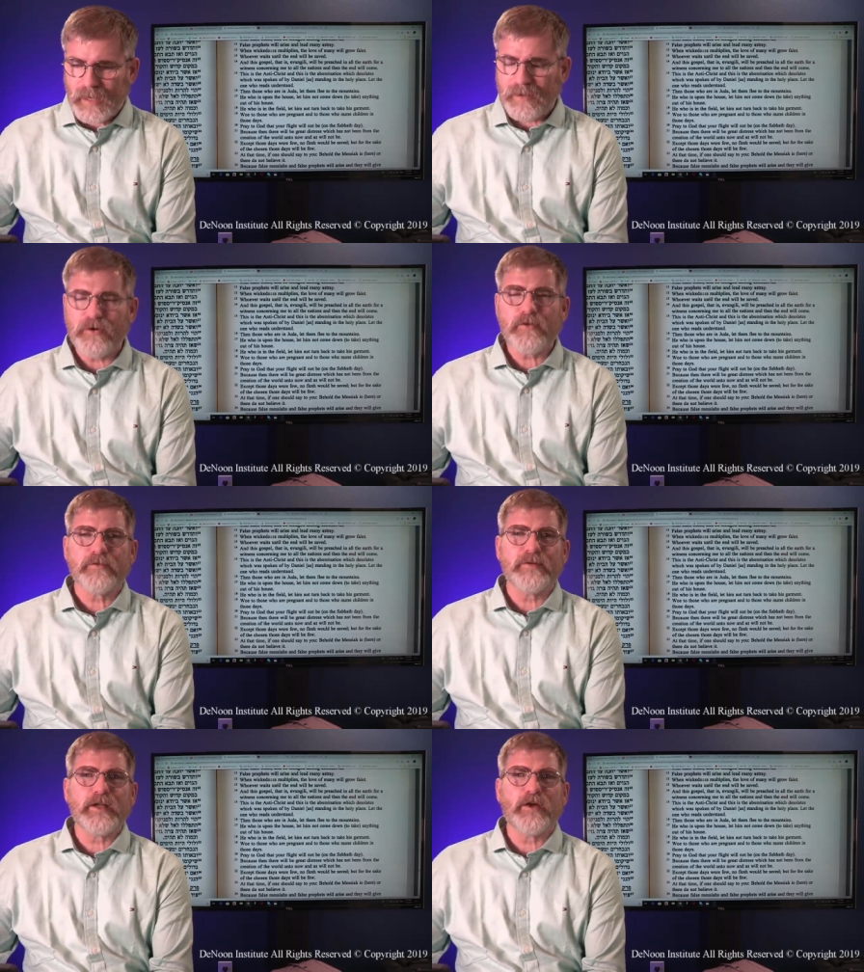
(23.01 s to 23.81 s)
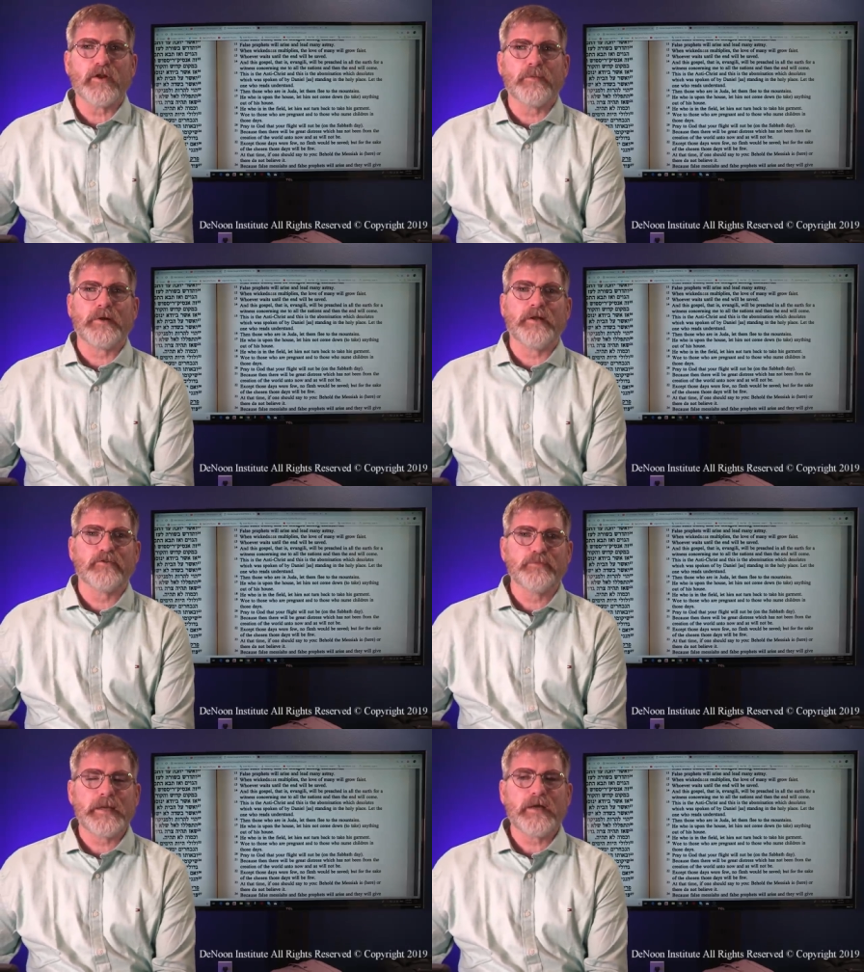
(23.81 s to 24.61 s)
I know the video that I'm going to
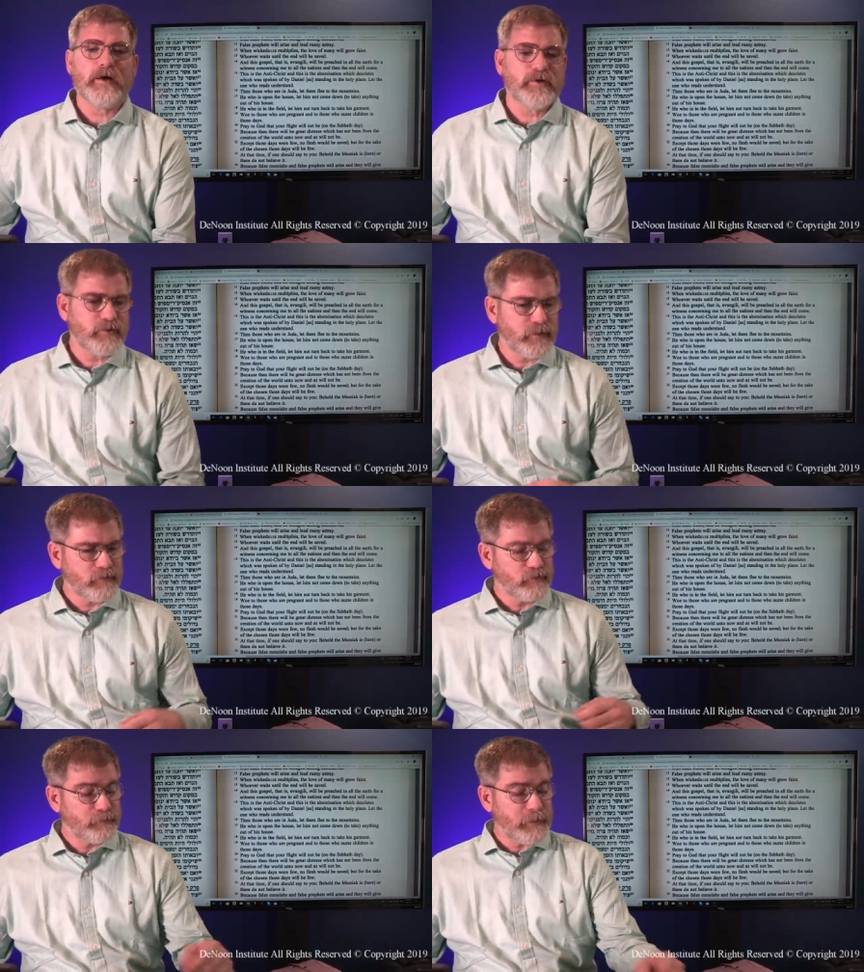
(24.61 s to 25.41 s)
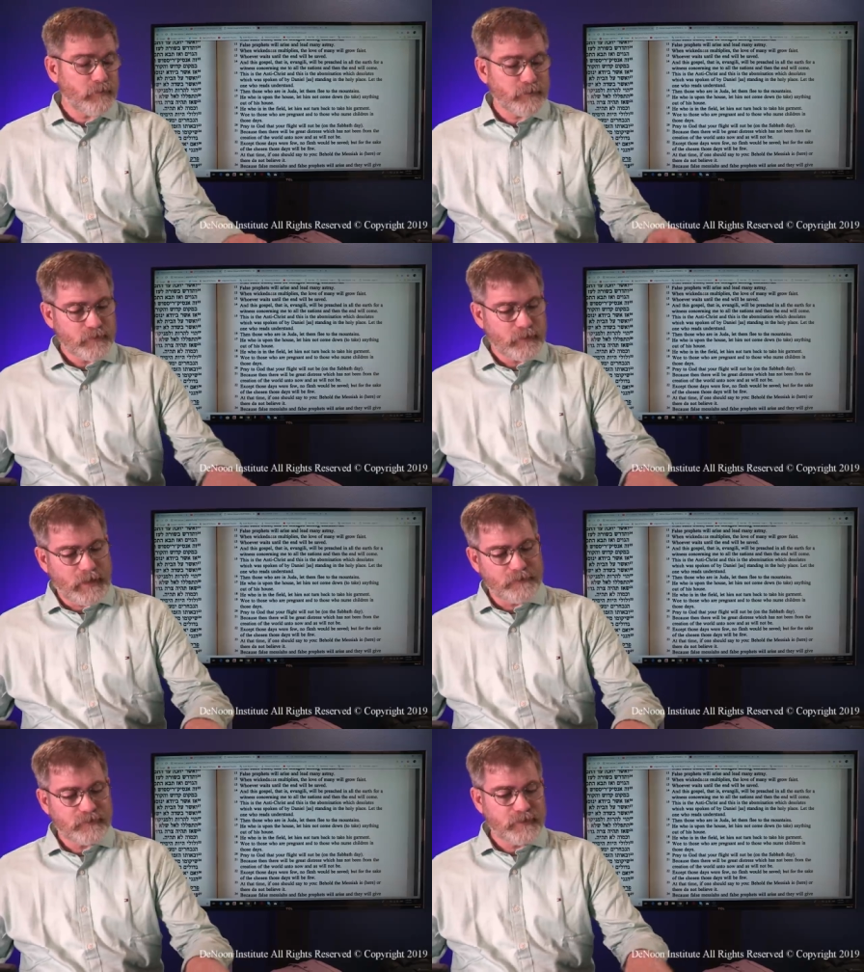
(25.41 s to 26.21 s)
speak on you, speak with you
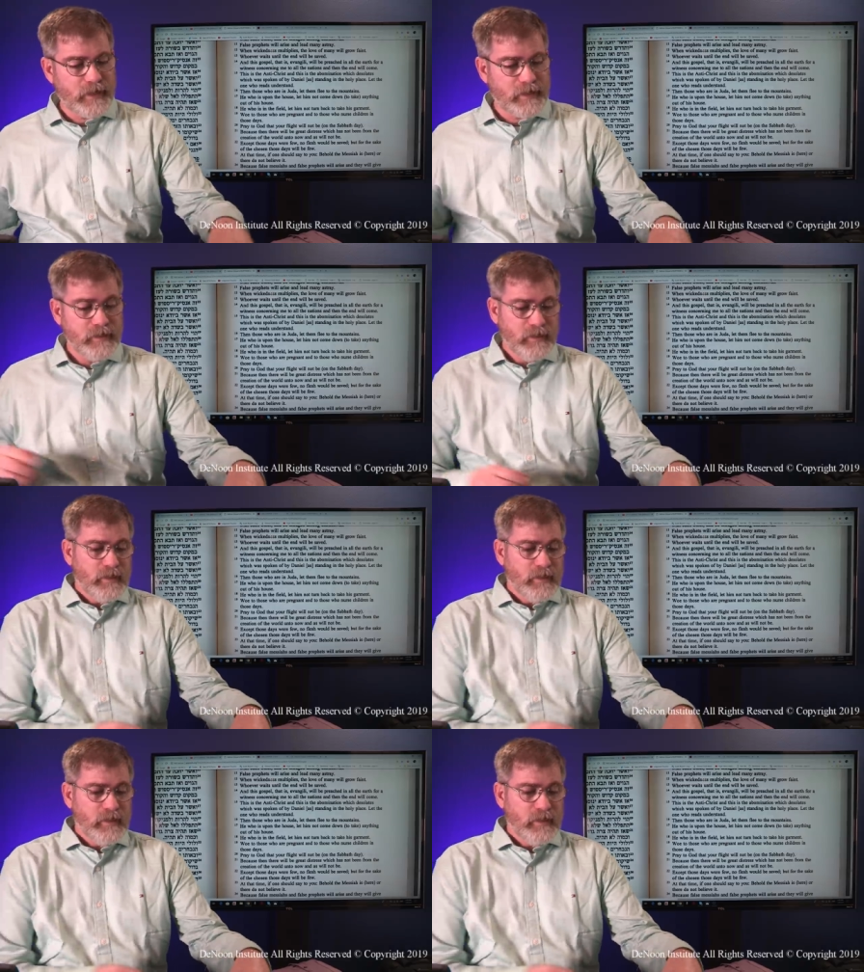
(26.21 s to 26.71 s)
guys today,